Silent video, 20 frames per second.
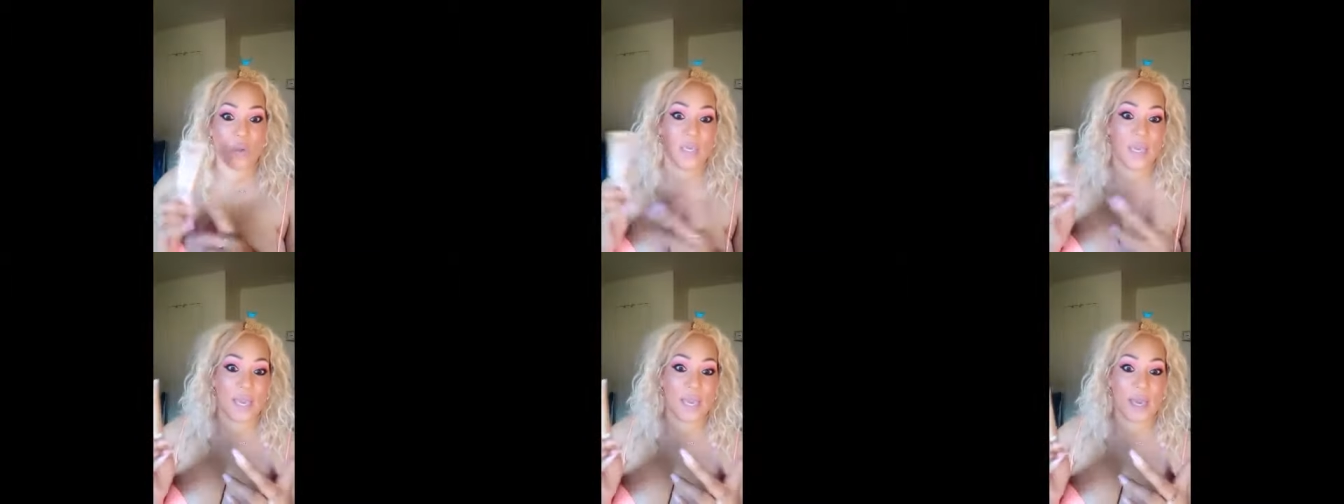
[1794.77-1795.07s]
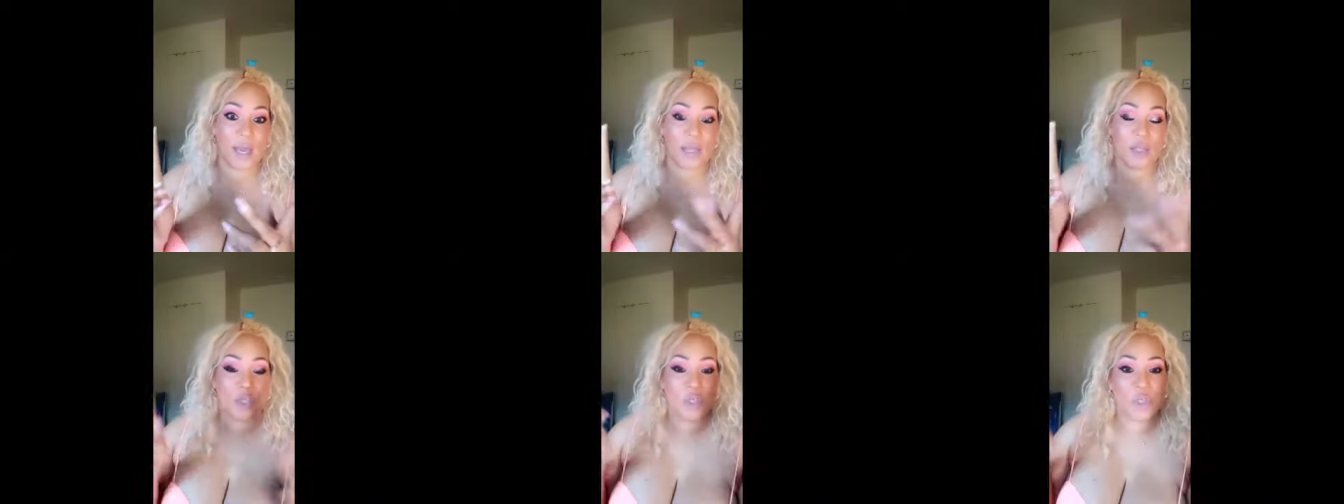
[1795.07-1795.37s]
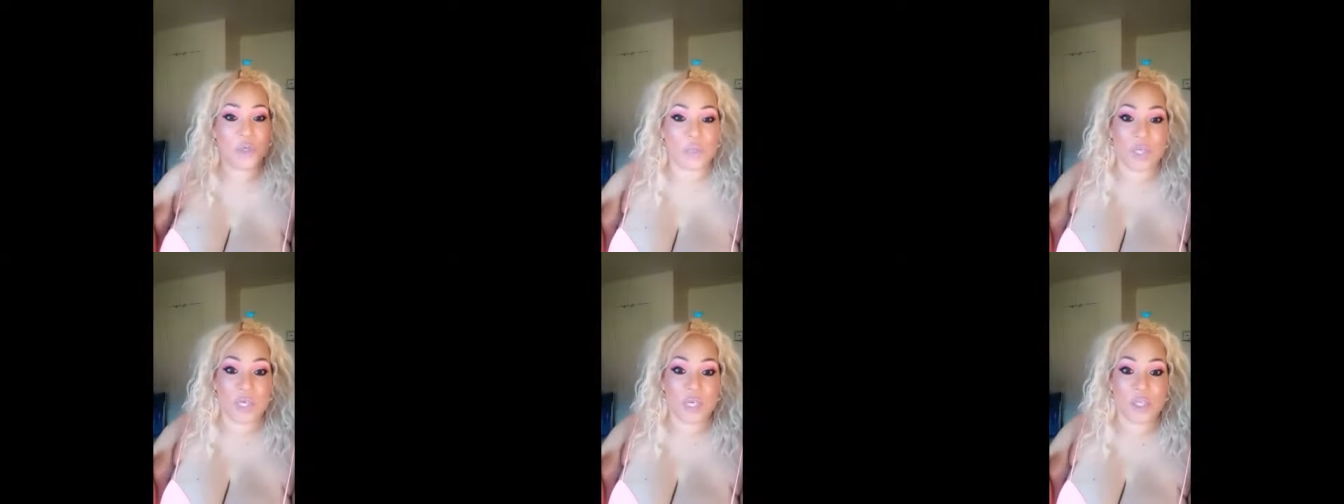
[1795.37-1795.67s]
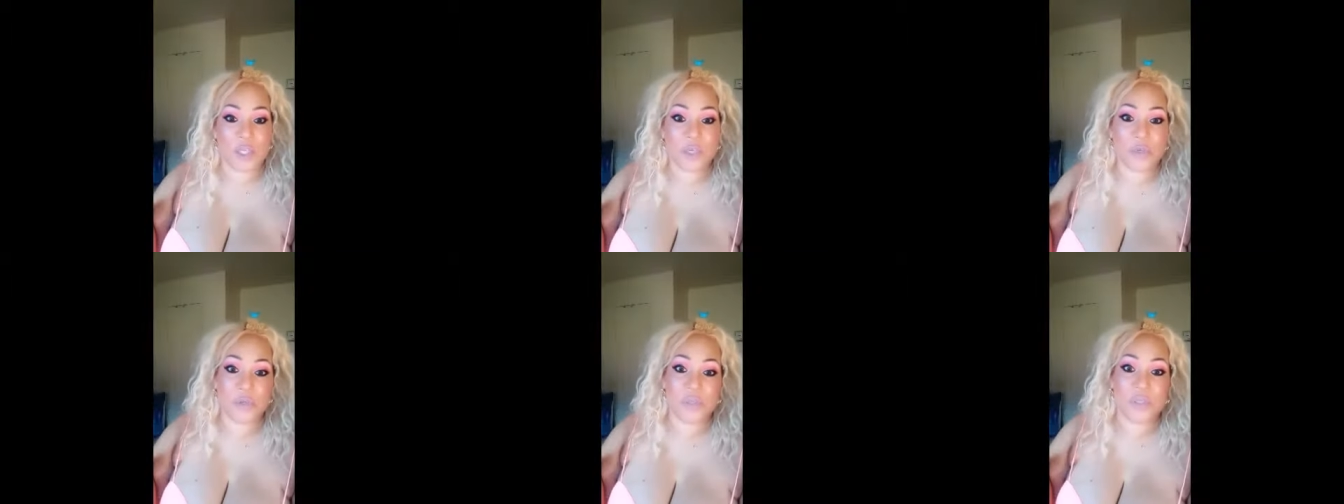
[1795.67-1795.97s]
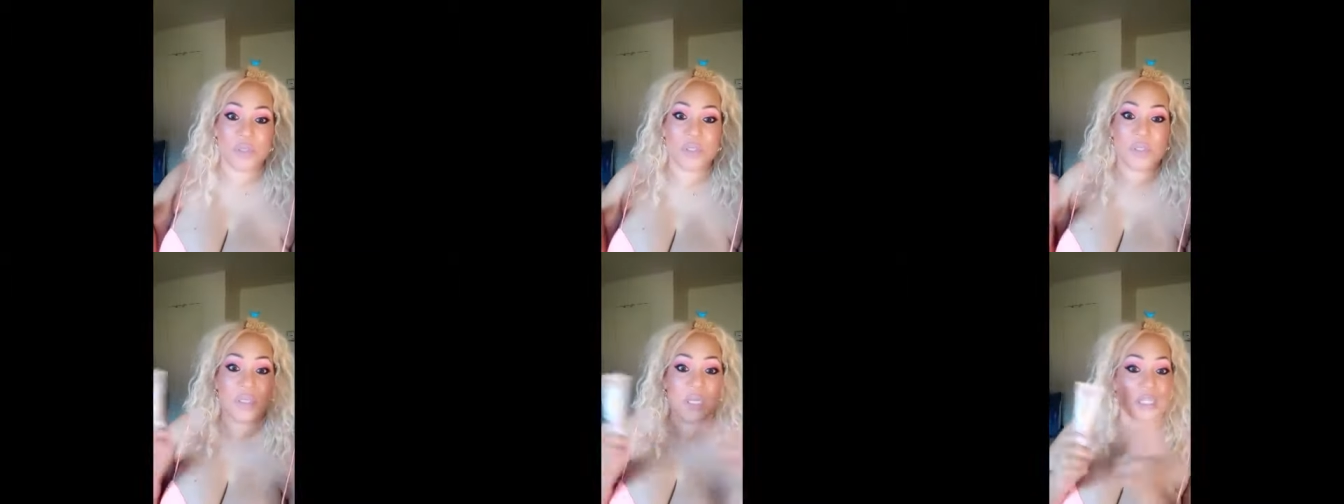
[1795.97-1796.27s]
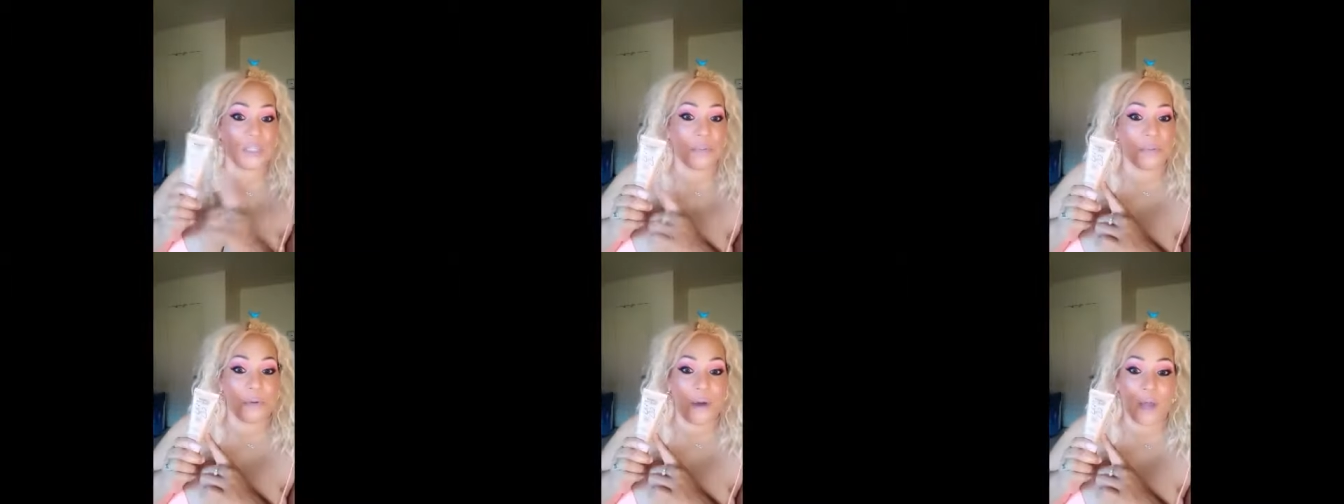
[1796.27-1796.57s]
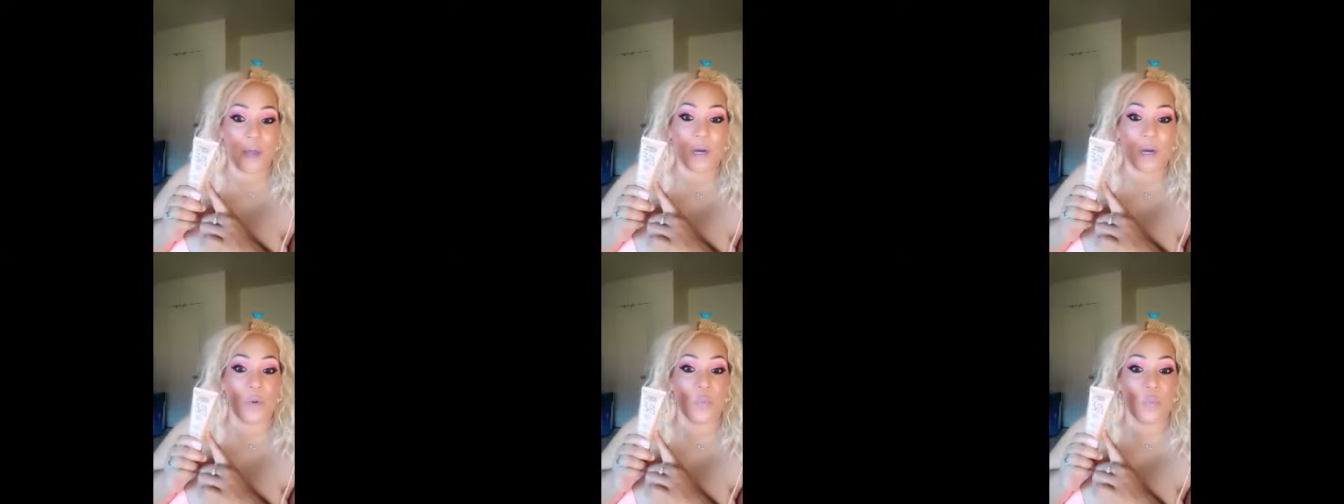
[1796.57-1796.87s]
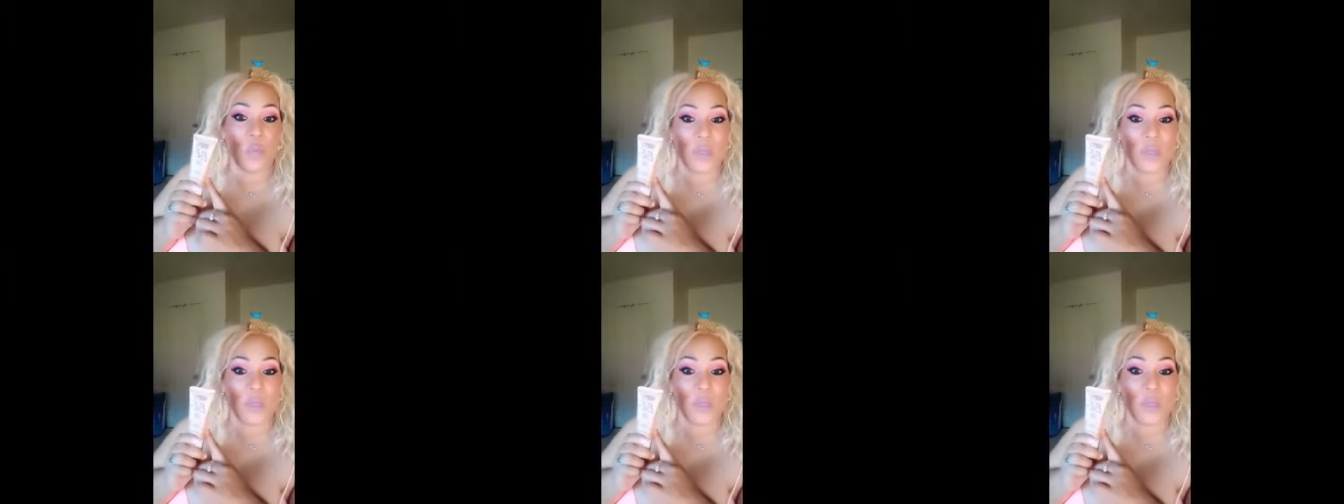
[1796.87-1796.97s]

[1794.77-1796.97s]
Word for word: yeah, you can use this product